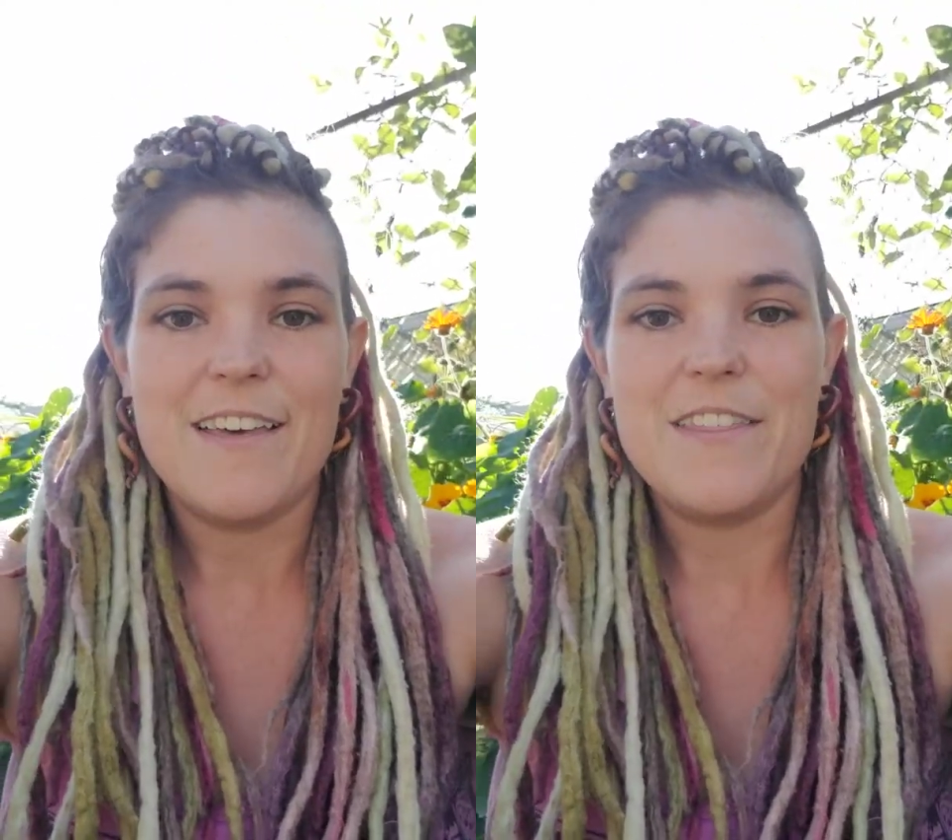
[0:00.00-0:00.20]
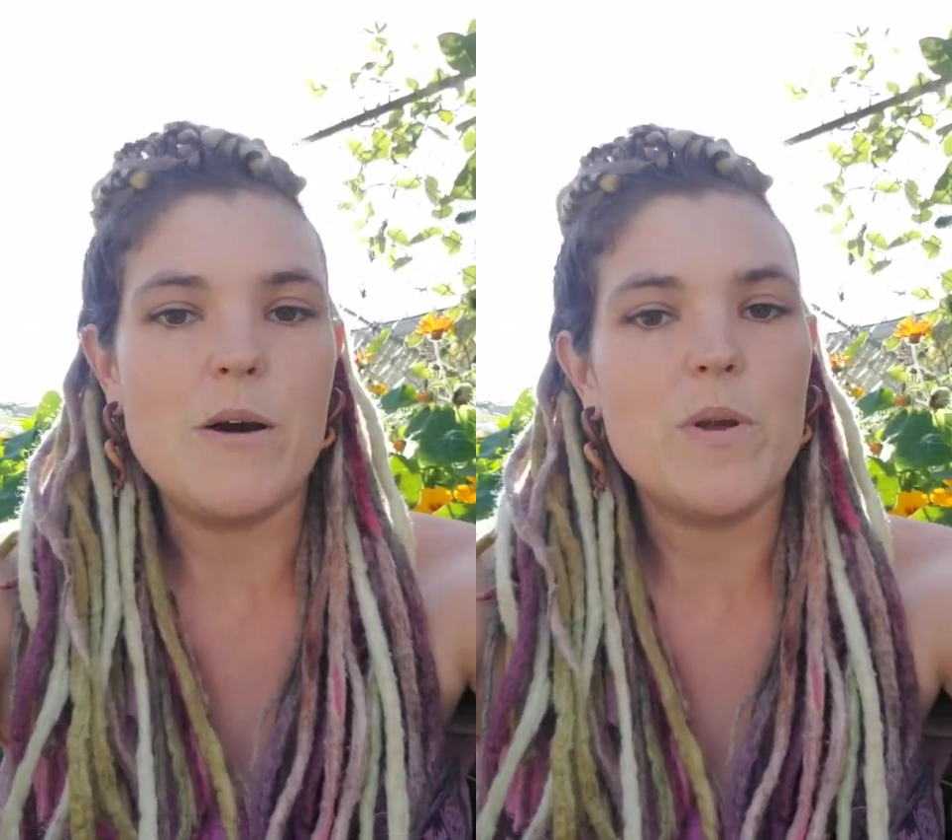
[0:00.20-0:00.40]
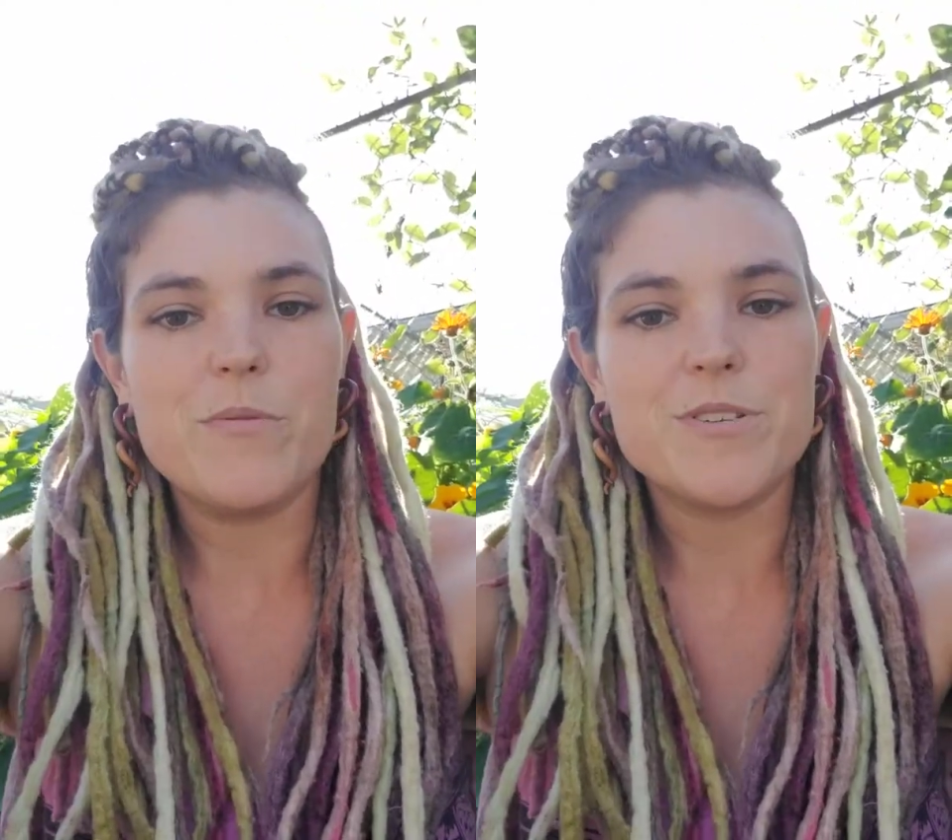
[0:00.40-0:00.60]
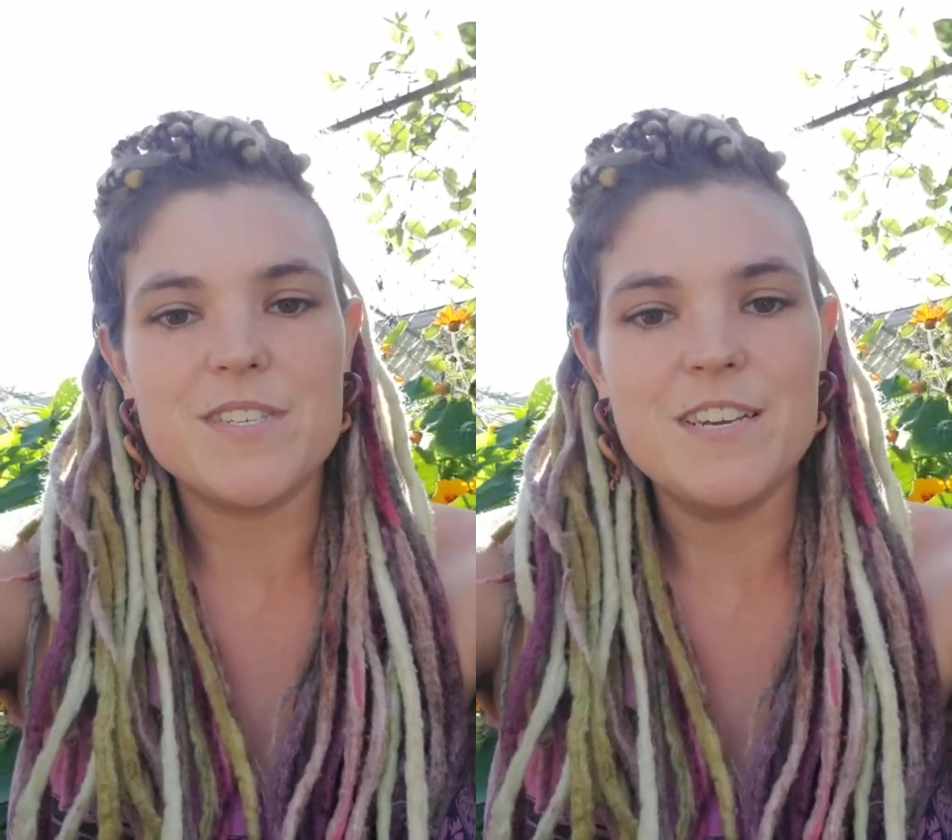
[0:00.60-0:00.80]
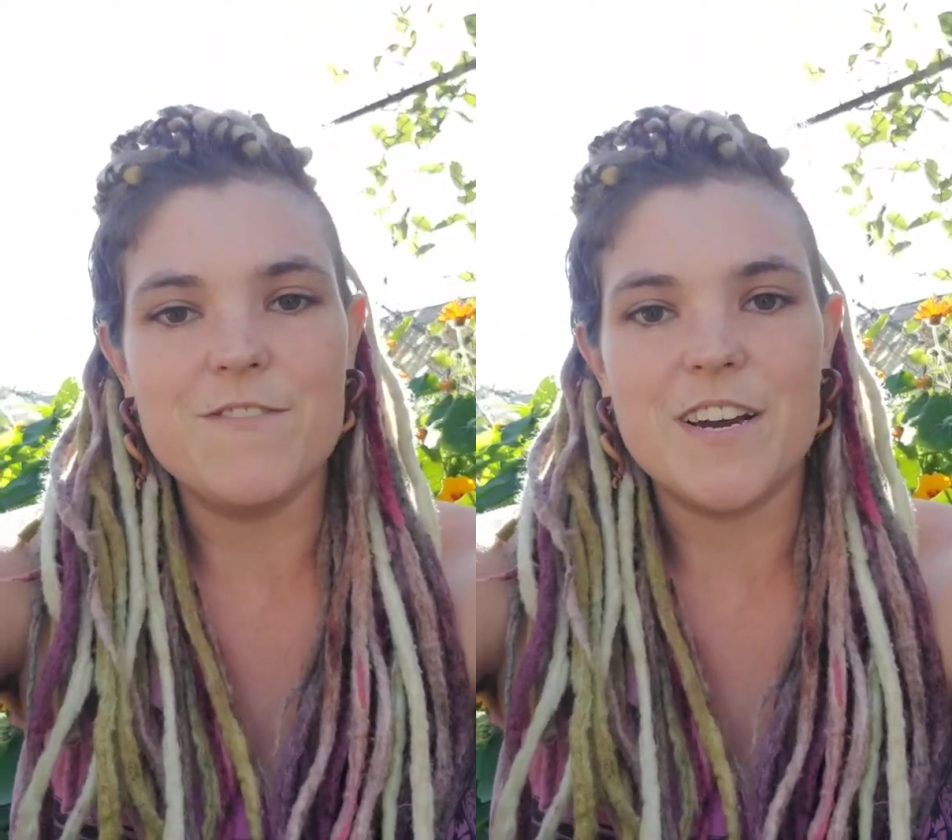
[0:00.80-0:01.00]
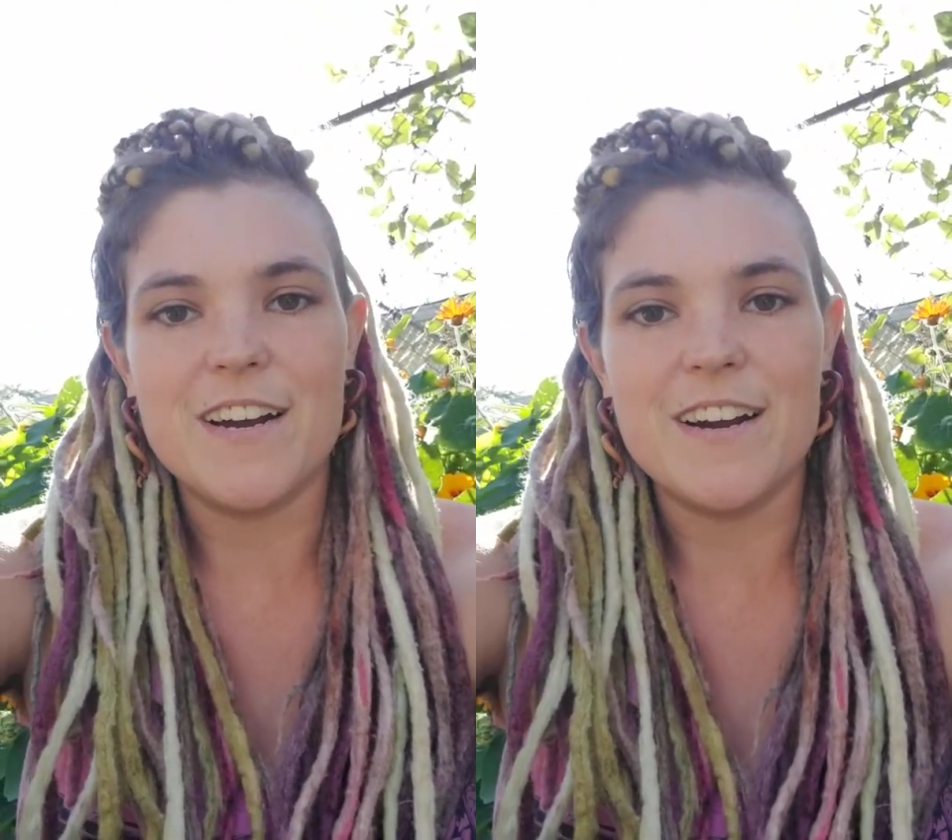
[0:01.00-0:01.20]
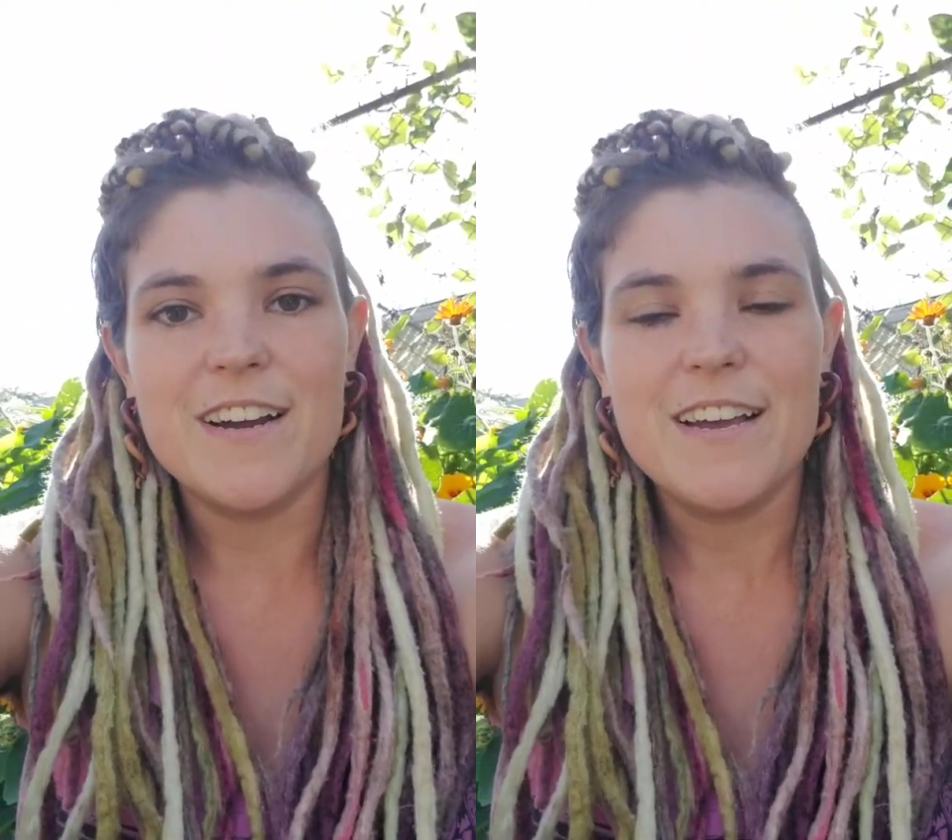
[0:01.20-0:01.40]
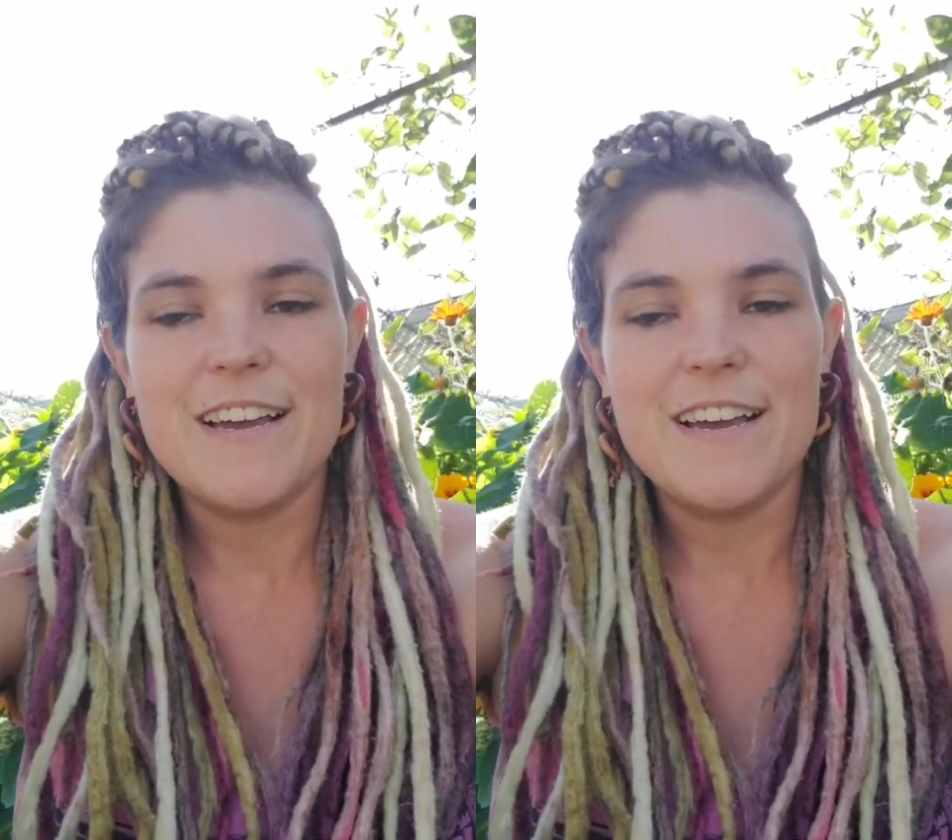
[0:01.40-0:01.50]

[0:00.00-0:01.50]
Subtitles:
that we receive there,